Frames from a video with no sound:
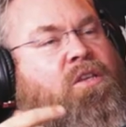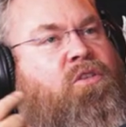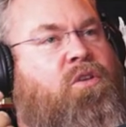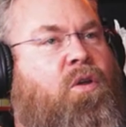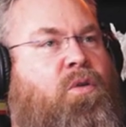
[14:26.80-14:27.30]

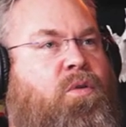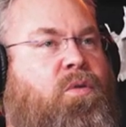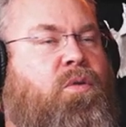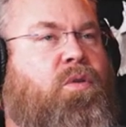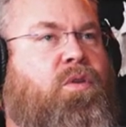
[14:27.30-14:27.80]
so
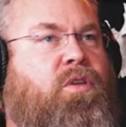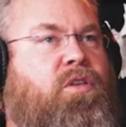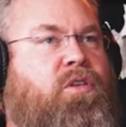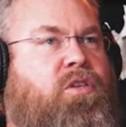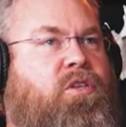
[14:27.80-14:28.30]

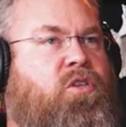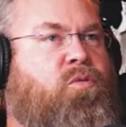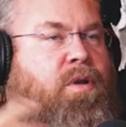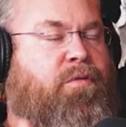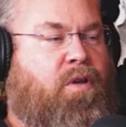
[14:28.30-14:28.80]

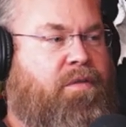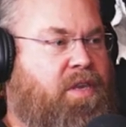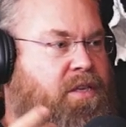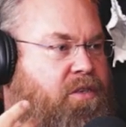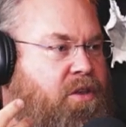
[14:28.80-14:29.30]
25
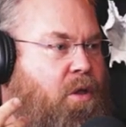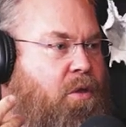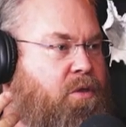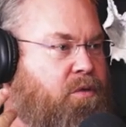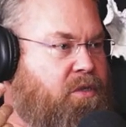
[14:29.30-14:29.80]
years ago,
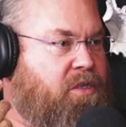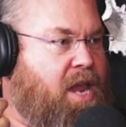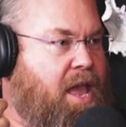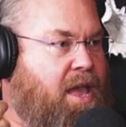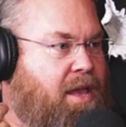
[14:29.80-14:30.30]
you
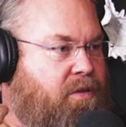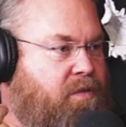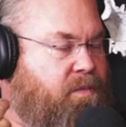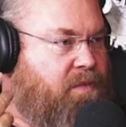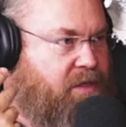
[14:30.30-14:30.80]
start
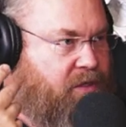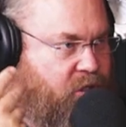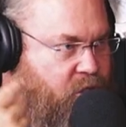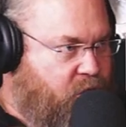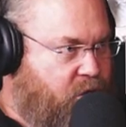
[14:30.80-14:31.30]

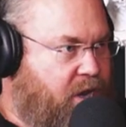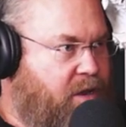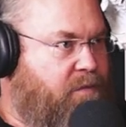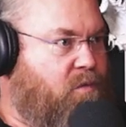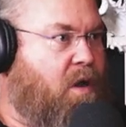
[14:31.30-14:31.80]
this journey of